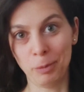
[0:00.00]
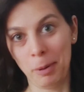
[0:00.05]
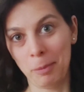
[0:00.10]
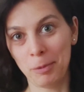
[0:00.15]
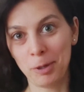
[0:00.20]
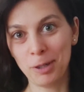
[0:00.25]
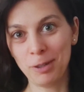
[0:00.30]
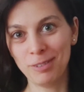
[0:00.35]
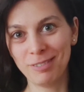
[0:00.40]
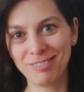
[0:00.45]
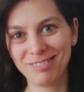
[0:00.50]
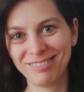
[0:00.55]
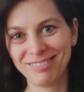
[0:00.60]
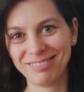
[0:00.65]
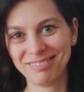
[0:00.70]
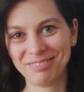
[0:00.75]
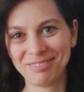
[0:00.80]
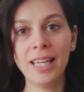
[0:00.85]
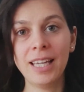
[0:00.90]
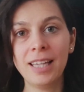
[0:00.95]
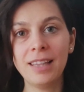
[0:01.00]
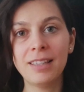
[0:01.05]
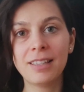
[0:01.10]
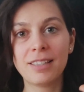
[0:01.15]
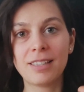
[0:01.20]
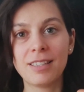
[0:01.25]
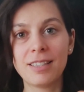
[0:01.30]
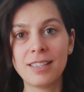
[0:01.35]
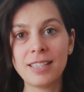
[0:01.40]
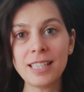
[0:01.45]
Remember? And
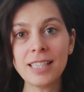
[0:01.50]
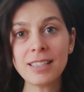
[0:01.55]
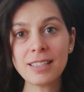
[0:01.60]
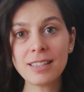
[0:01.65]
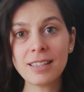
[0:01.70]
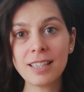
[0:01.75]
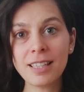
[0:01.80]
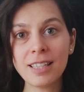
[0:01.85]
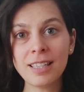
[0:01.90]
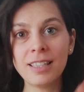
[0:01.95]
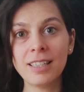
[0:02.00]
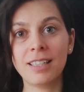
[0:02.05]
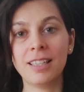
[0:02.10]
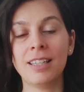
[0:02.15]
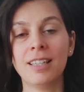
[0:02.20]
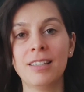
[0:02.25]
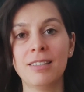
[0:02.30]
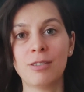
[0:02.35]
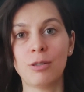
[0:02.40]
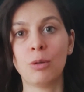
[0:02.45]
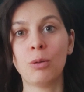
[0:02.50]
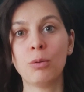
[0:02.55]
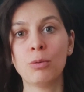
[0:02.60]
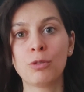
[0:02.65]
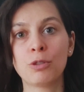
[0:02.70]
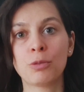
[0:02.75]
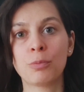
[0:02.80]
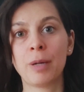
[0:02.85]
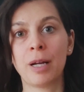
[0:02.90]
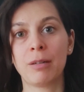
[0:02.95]
the 6th thing is
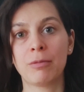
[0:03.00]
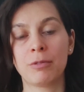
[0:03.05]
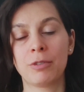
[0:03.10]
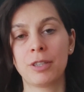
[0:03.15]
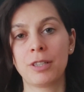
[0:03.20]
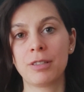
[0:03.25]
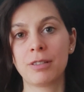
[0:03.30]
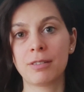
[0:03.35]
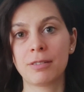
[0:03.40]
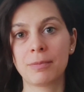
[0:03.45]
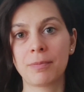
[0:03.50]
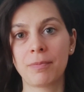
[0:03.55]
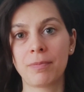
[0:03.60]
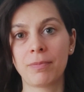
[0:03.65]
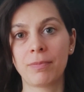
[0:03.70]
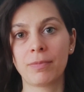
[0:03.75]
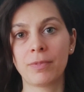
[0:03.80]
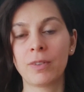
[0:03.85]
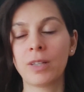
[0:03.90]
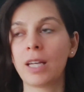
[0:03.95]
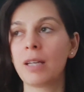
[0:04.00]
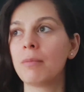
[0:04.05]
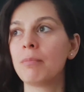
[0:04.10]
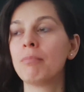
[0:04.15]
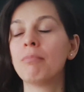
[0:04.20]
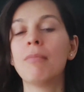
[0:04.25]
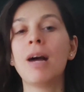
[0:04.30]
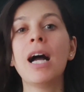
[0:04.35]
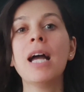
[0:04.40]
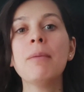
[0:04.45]
hold your boundaries. Okay,
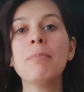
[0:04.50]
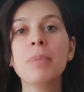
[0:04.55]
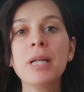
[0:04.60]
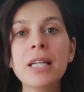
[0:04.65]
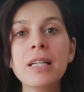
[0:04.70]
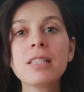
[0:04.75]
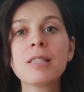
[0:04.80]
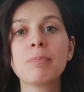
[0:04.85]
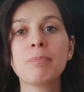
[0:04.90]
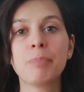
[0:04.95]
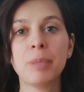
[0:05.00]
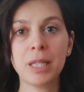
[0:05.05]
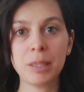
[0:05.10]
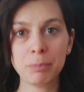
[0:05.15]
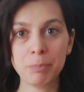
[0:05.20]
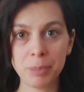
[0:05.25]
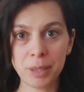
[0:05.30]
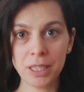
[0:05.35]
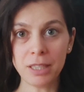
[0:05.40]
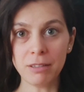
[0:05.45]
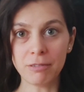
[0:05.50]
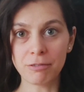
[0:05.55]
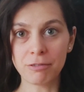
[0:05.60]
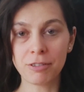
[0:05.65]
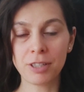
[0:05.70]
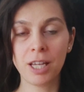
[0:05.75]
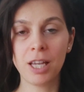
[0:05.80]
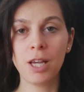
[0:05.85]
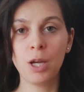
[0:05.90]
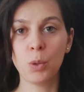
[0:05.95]
my biggest pet
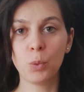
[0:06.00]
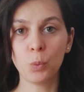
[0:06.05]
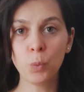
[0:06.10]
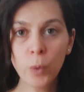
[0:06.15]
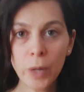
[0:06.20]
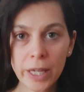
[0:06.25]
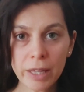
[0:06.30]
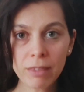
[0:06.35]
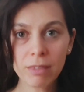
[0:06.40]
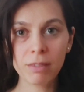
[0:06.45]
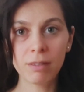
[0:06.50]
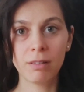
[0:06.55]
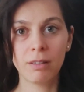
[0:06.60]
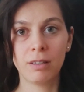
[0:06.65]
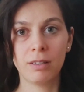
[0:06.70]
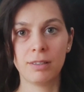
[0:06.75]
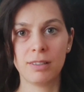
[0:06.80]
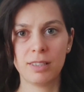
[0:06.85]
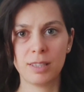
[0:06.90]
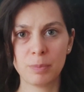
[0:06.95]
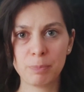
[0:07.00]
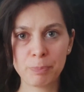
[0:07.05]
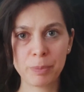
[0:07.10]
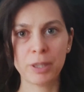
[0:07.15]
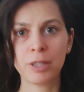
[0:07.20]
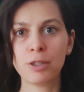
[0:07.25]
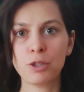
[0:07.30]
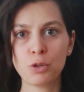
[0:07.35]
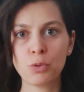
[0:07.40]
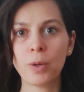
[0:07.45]
peeve with
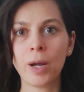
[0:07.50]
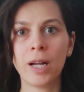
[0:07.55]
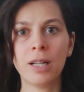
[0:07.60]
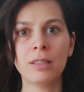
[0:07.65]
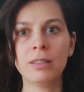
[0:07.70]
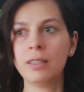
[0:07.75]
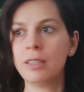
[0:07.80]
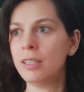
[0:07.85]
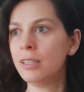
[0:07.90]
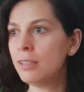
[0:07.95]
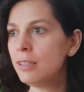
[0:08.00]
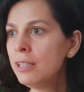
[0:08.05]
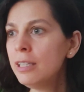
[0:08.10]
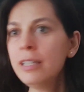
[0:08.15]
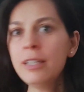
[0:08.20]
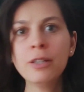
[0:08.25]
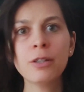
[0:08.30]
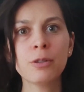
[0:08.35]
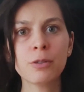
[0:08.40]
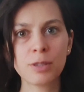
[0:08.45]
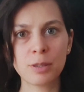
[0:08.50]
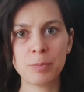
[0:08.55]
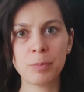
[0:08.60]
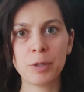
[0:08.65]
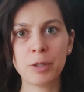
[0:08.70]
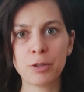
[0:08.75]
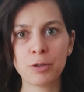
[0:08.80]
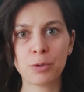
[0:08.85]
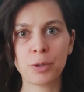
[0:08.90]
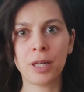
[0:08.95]
spirituality,
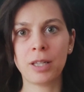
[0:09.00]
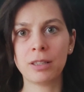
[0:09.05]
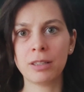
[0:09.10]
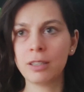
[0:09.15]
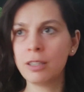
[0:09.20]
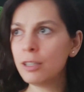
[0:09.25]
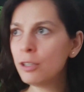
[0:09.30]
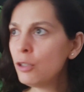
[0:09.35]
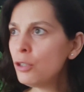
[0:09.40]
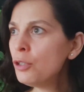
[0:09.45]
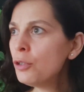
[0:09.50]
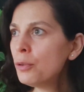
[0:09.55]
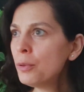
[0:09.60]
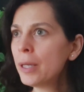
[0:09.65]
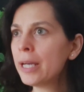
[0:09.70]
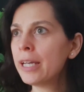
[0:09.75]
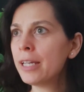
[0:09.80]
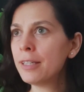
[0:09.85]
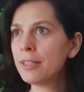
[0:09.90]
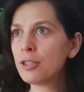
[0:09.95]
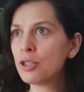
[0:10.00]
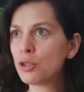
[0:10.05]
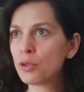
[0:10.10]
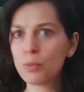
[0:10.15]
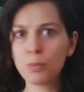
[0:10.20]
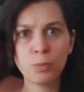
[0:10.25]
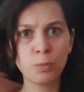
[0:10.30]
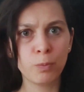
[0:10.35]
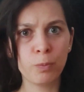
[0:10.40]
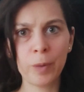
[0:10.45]
neo-spirituality, new
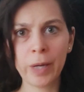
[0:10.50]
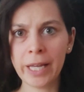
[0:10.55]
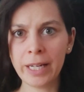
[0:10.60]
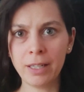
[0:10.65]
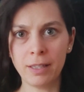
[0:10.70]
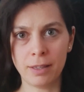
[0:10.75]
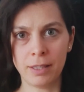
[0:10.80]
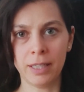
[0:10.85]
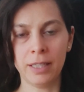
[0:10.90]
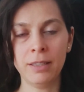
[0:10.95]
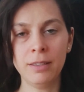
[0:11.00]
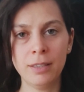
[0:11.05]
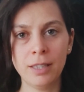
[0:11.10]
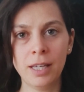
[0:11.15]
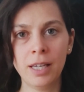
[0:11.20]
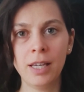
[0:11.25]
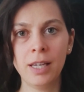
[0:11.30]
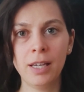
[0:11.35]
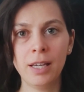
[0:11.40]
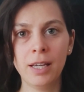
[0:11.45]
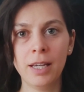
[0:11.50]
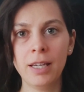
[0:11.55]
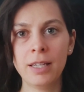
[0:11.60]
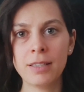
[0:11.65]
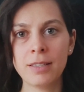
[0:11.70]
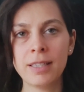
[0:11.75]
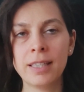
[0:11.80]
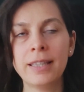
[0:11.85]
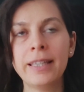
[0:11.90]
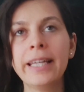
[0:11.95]
age, anything,
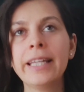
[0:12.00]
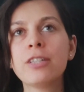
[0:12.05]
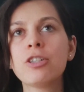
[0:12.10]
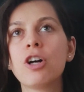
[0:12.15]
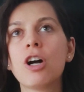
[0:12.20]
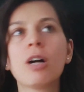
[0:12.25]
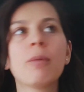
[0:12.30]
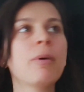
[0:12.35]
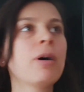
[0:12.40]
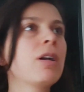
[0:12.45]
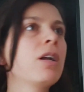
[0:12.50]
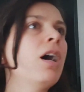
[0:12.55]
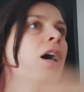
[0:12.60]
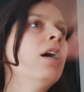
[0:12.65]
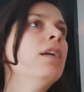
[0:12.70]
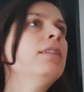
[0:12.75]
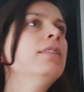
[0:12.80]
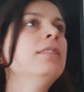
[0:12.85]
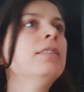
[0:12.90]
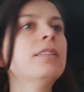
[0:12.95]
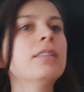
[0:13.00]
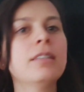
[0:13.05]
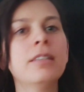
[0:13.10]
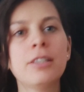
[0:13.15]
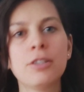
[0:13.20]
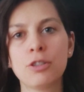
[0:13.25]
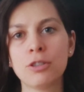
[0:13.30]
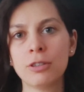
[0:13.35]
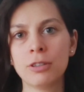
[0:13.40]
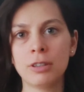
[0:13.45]
is that they talk about
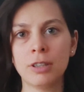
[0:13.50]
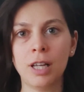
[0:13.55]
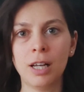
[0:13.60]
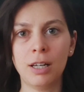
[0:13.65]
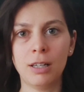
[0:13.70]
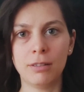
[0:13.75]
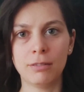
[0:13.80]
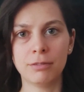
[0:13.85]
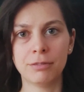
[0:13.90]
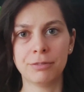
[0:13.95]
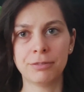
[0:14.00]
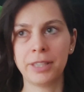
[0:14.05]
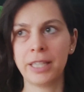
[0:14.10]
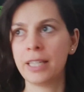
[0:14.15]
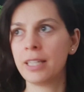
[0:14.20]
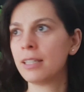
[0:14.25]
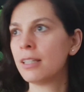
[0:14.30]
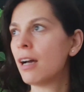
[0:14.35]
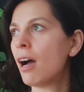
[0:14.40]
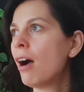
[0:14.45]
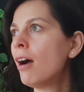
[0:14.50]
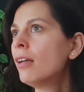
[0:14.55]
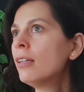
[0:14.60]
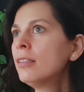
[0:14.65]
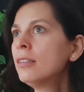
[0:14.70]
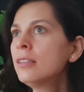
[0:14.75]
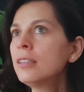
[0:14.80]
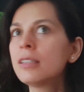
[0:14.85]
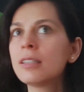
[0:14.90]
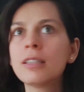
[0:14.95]
unconditional love and
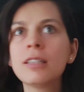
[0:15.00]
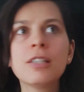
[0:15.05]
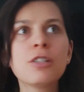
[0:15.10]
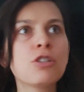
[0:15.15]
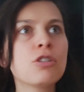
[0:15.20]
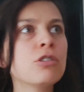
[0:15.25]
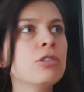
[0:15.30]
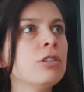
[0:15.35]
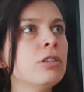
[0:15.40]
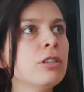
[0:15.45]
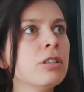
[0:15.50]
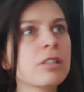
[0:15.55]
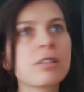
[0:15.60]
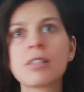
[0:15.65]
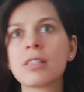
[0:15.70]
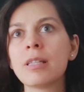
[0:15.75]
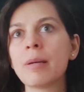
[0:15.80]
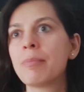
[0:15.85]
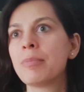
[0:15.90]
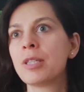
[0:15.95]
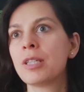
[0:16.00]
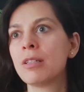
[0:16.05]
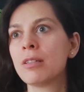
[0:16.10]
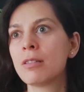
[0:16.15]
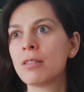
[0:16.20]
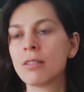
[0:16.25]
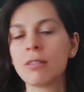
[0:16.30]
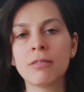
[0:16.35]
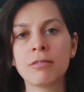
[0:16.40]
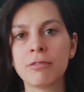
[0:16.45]
unconditional
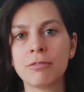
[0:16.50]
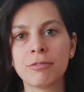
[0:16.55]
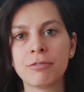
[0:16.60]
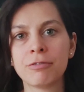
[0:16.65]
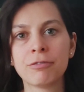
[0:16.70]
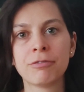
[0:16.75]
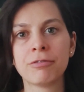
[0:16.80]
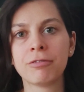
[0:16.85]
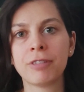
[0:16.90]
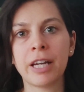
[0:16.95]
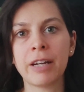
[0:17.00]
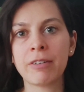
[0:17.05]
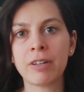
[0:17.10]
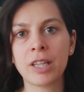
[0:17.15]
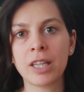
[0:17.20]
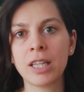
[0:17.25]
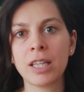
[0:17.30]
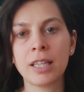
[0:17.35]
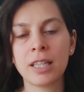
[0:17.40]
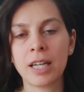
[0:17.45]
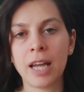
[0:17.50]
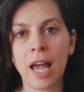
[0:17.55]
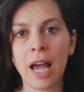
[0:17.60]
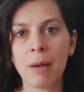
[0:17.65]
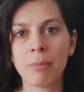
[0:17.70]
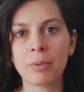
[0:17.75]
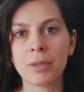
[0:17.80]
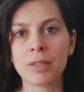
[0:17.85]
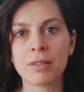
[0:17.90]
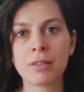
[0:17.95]
acceptance of everything that
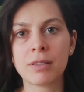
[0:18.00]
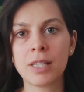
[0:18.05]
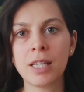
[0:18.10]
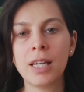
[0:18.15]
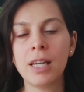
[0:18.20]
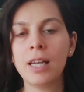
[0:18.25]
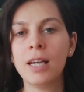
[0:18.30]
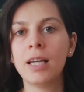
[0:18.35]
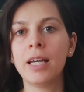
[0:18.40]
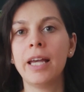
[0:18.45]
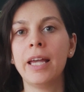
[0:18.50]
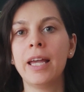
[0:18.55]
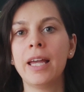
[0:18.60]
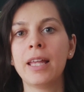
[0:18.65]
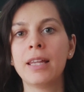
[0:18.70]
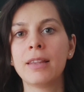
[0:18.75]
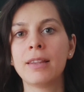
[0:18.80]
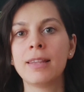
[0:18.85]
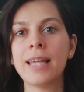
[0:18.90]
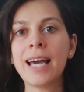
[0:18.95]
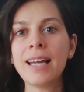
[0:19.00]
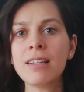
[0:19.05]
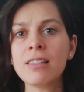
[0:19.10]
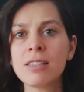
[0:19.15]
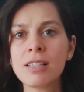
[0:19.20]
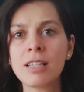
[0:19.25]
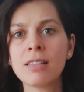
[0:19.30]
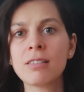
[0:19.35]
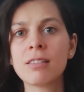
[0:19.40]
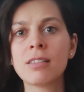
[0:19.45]
happens. And that
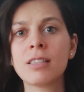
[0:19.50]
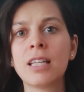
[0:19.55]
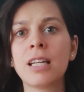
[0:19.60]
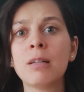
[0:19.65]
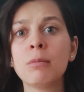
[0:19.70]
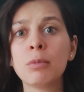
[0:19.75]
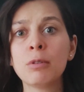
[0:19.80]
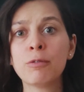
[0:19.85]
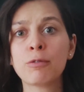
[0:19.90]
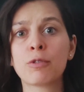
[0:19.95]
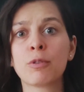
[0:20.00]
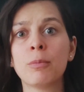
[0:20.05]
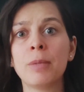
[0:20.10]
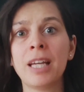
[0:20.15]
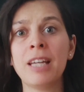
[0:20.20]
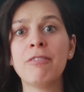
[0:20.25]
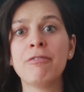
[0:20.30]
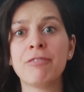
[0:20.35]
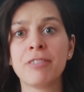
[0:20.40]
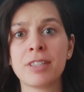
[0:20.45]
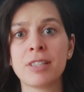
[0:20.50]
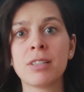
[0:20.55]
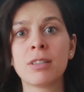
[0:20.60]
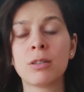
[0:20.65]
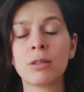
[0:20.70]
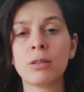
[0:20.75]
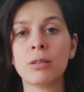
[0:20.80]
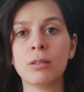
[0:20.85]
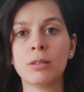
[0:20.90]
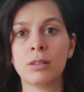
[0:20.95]
is not sustainable from a
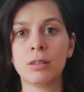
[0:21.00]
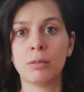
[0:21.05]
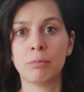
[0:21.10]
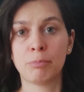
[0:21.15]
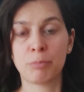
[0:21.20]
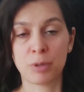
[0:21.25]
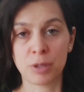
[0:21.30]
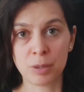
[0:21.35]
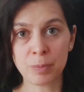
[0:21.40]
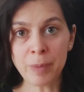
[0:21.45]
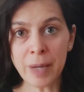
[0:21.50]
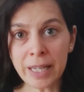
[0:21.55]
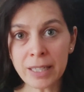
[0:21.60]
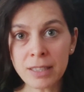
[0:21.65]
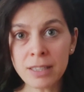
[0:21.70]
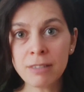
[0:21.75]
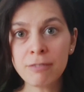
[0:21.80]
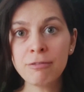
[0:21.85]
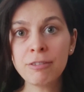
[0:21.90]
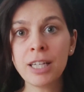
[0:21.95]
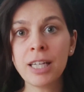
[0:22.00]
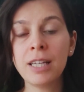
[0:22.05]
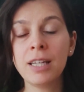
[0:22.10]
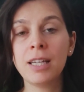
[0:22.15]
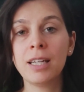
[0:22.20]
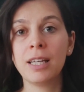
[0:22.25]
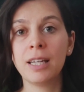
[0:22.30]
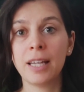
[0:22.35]
physical perspective.